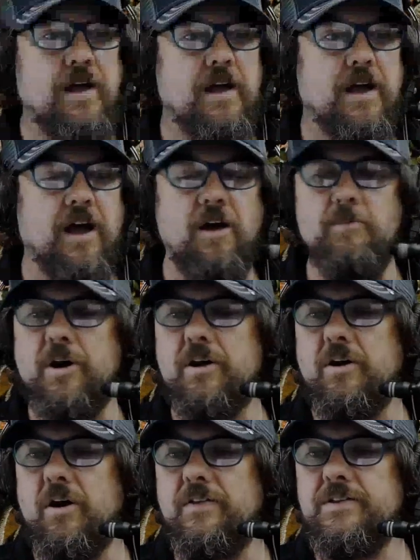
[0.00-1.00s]
Oh my
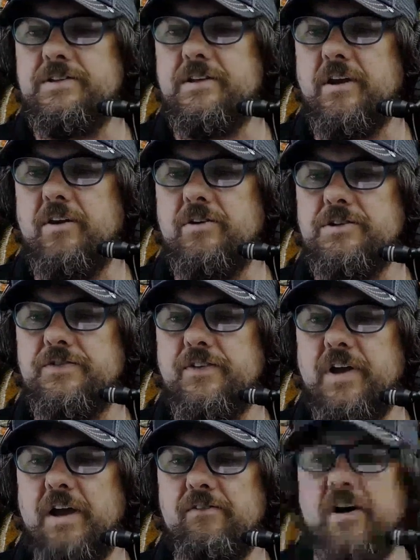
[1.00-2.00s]
God, this goes
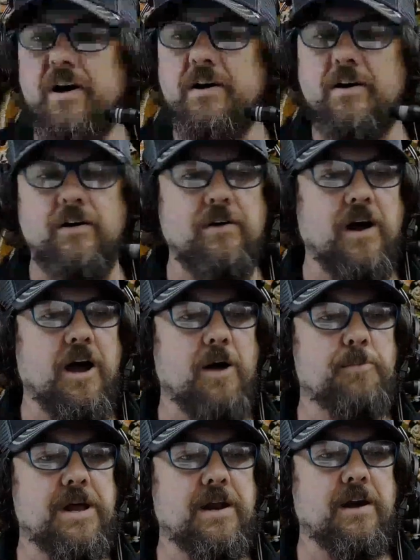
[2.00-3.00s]
forever. All right, I
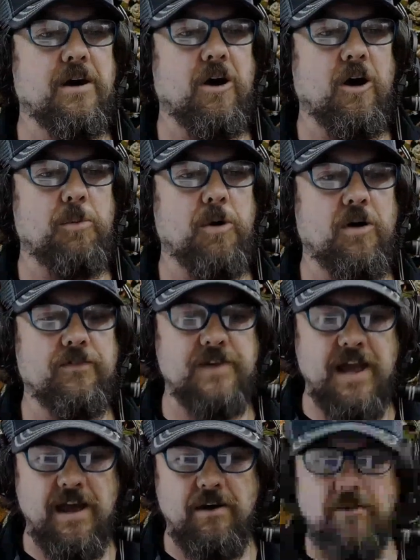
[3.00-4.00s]
better hop off
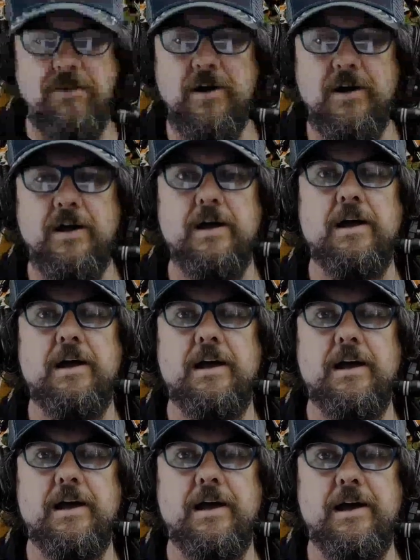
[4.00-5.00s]
now.
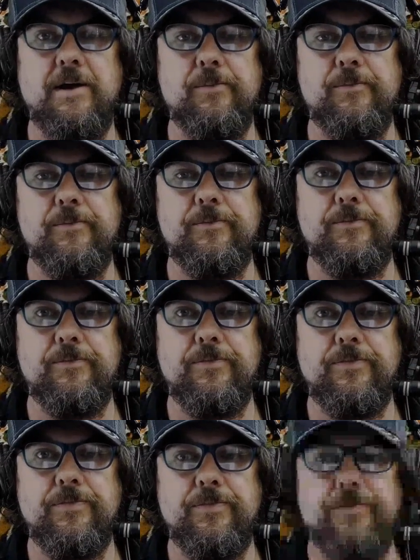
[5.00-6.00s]
Um,
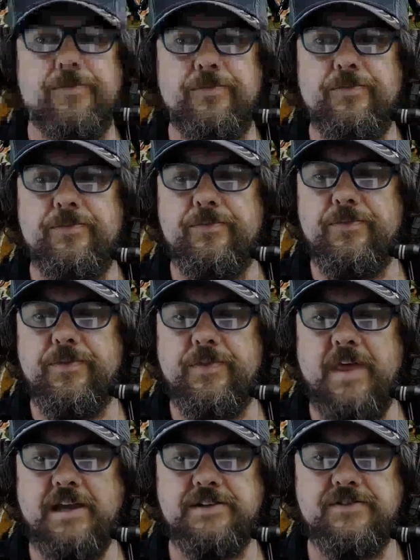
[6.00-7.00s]

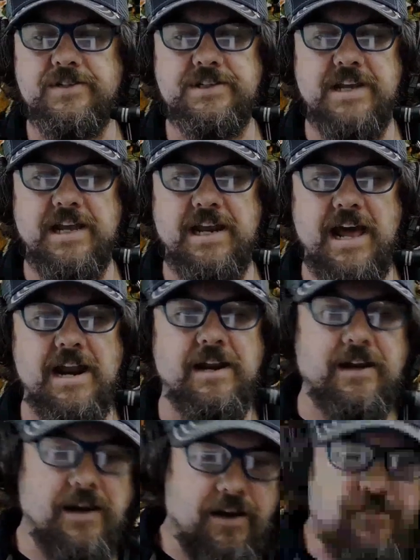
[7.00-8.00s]
thanks for sticking at it.
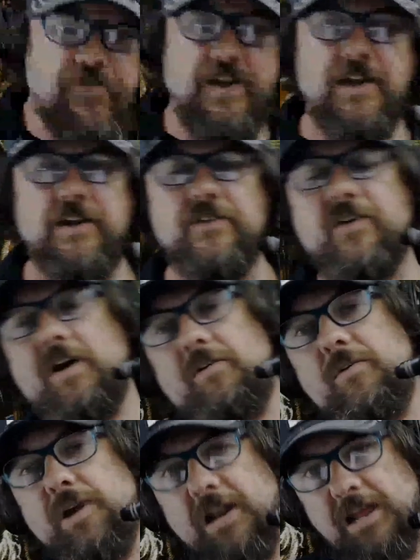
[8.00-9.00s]
I figured if I
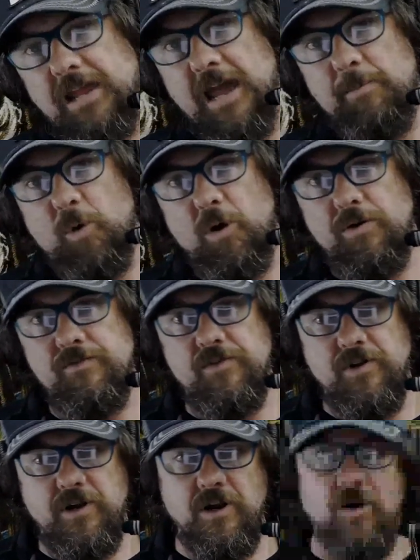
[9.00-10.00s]
really yap on for
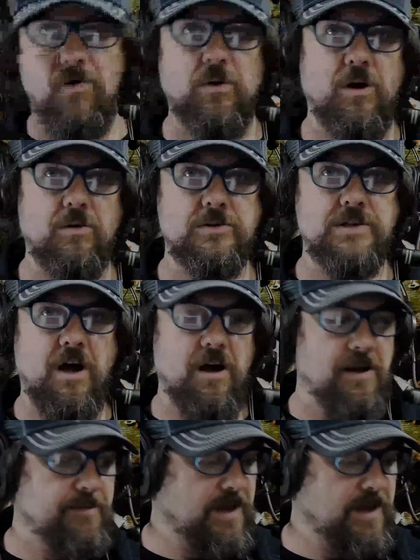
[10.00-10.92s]
a long, long time,